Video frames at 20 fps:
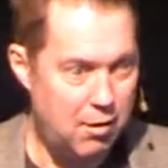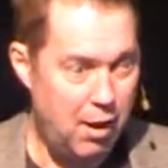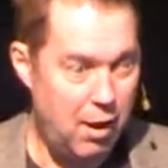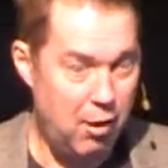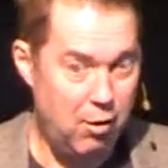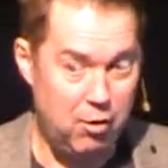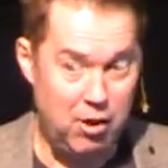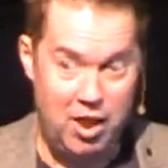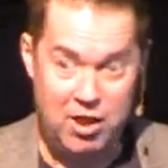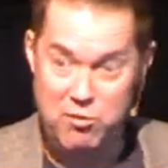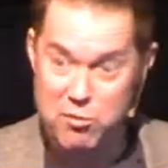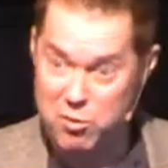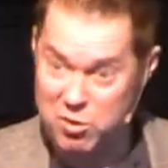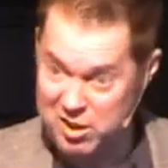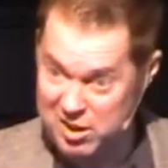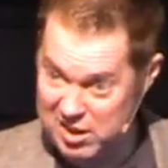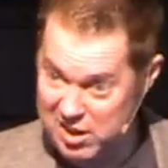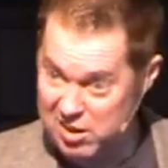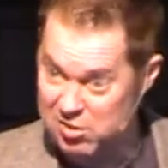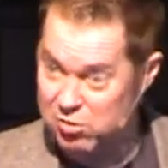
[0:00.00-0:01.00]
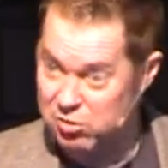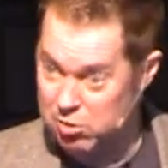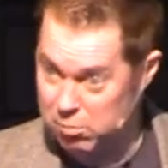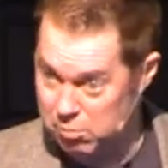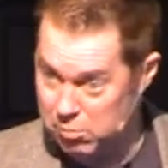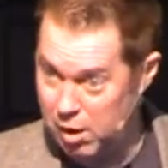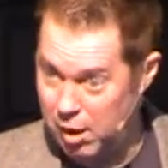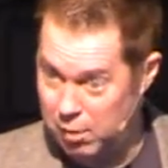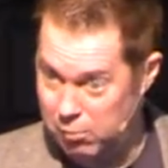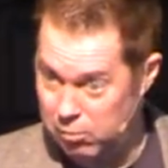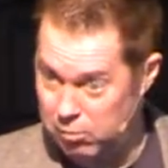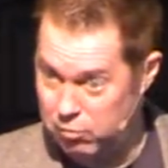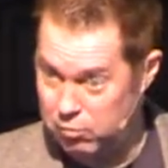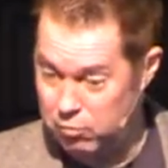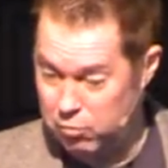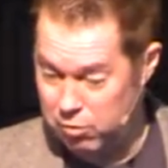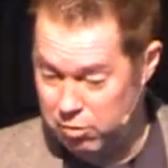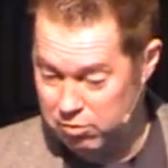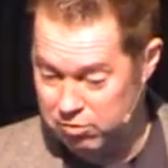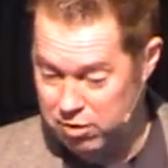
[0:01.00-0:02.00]
how life really is sometimes
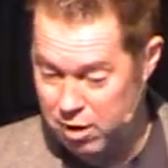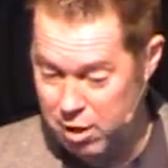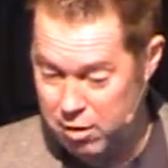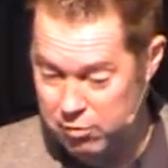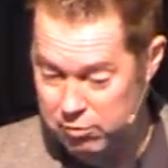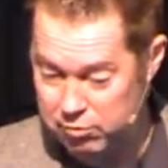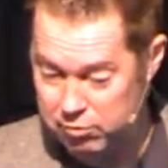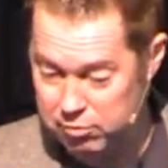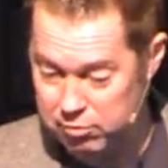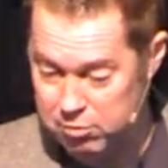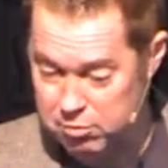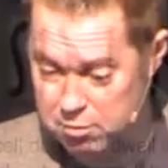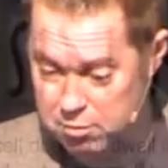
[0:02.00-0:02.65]
for ourselves.